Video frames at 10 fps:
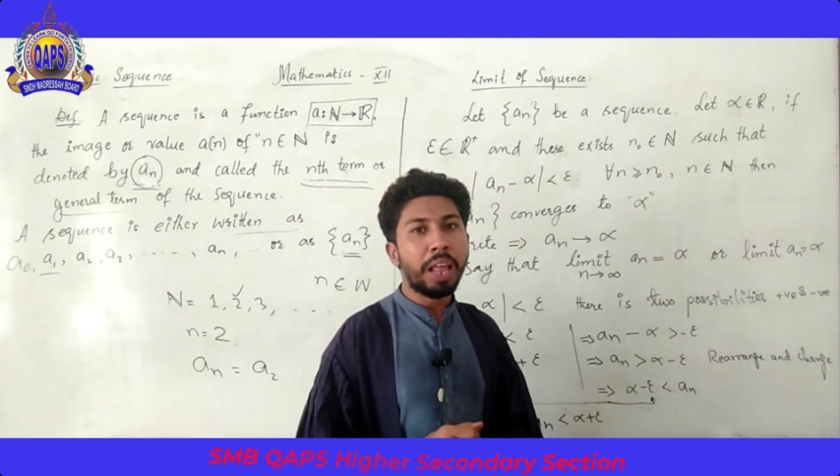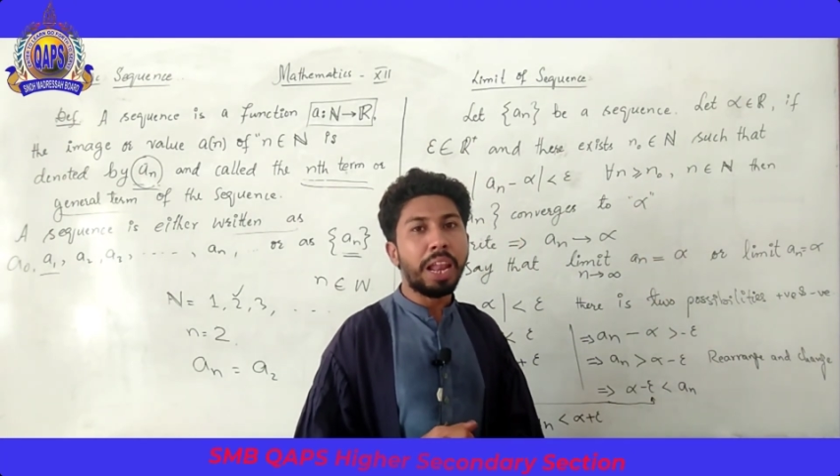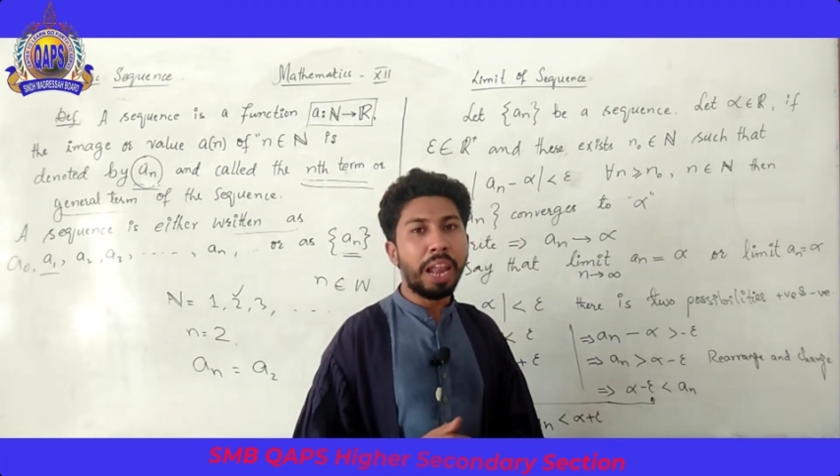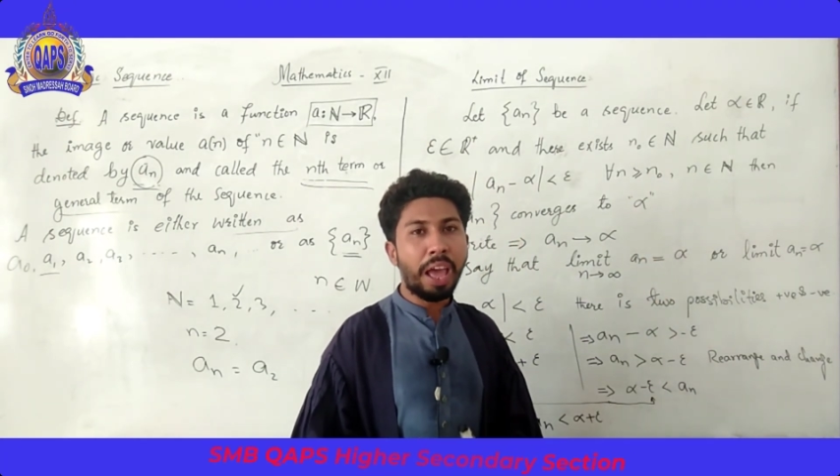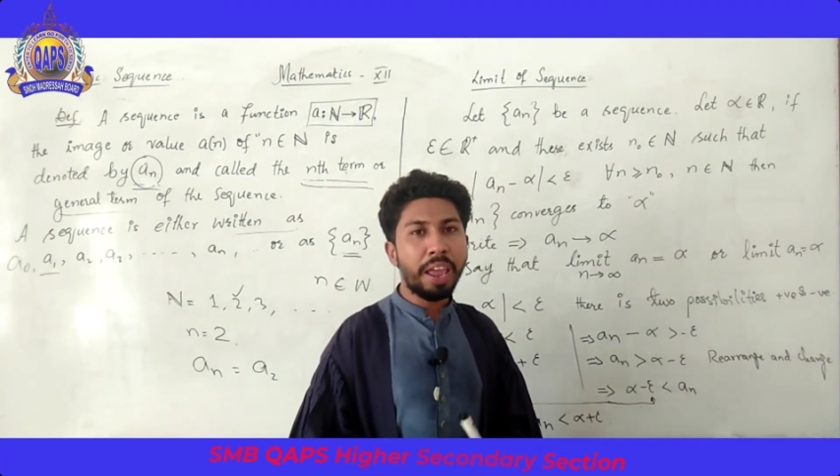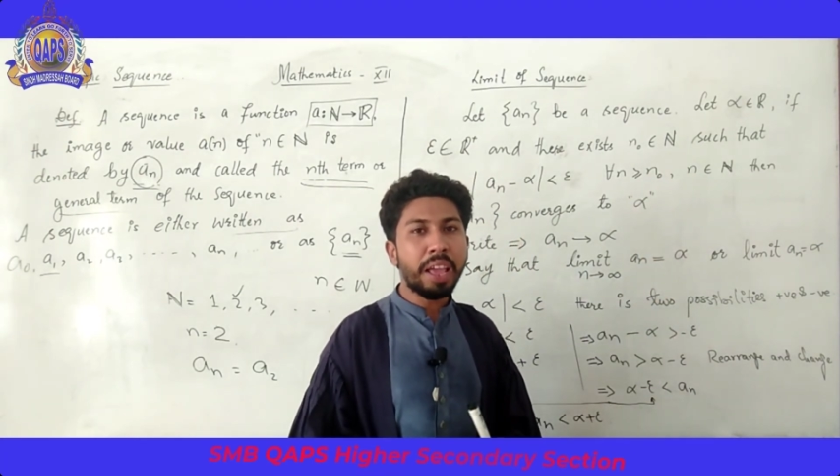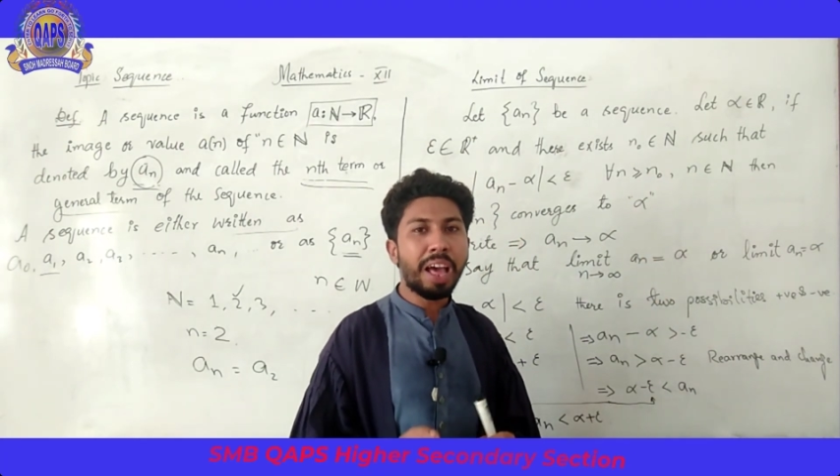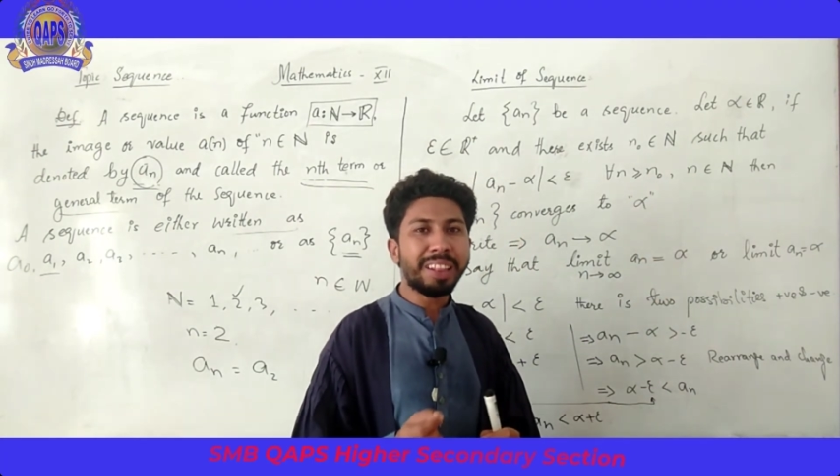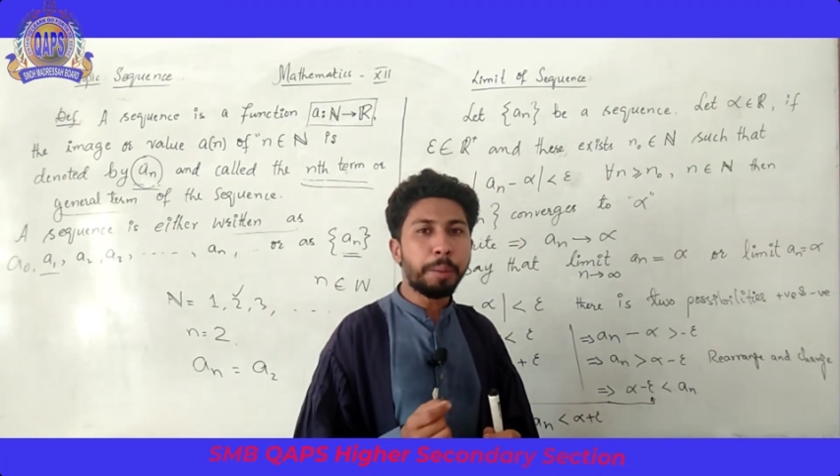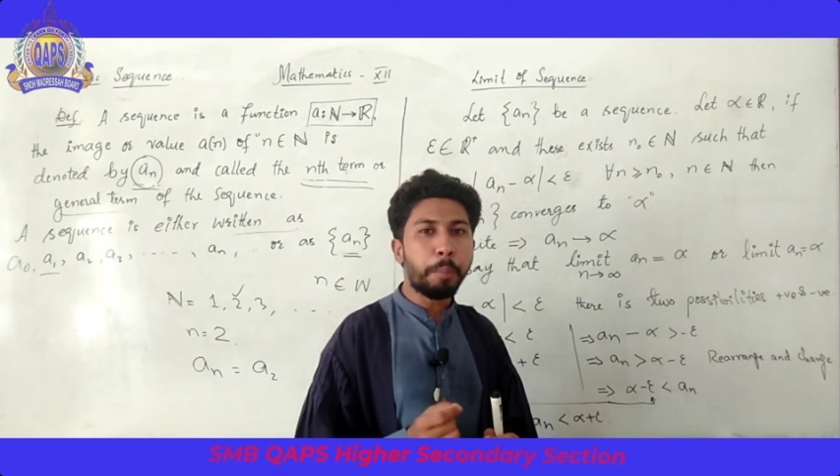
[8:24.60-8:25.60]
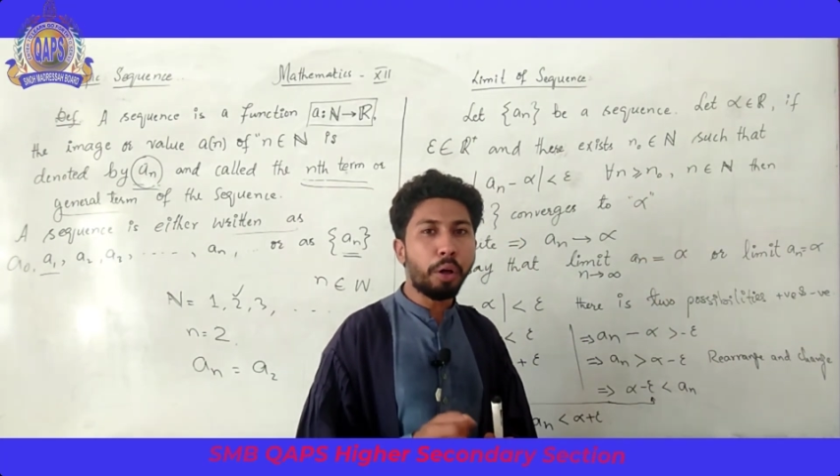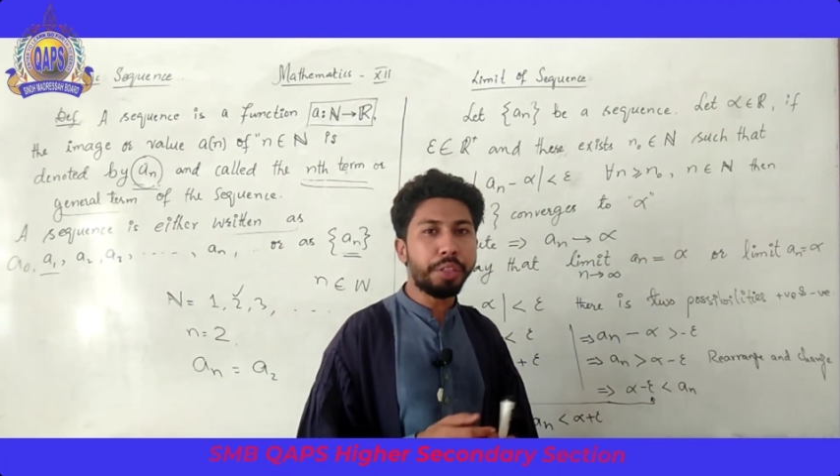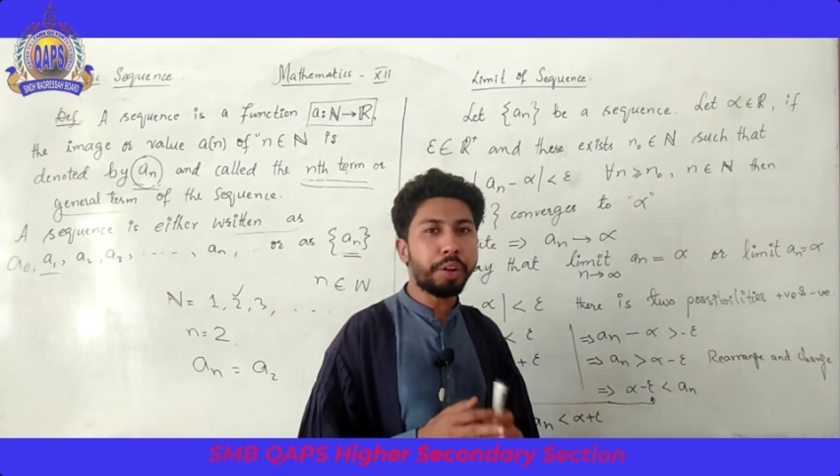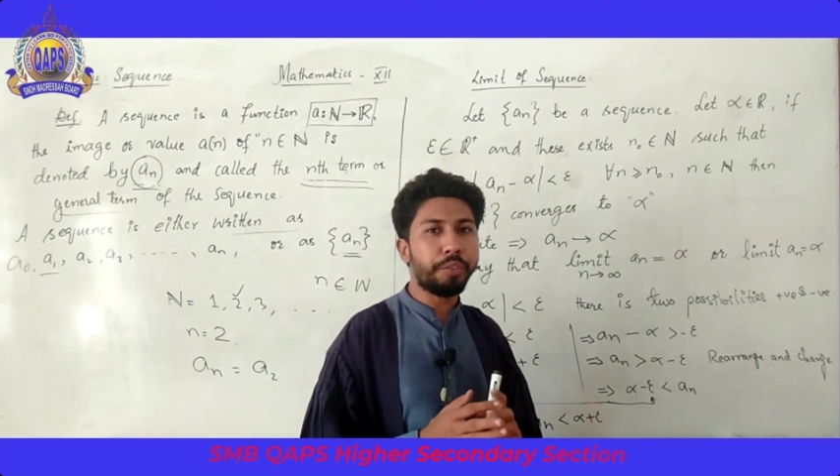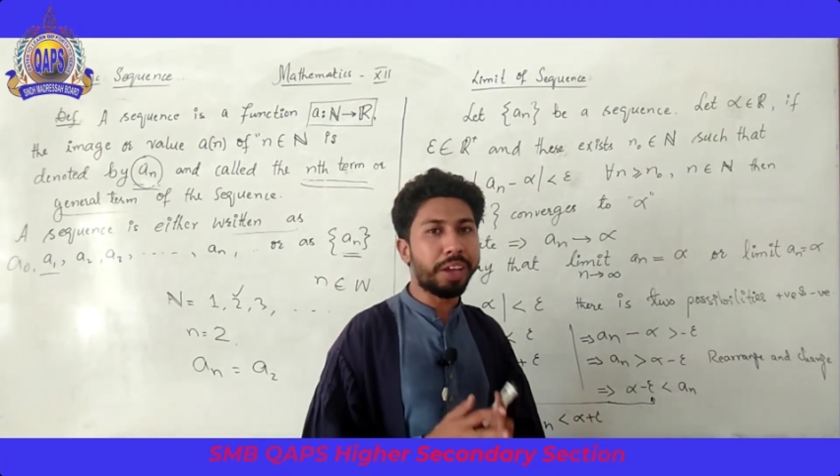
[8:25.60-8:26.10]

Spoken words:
lying on the positive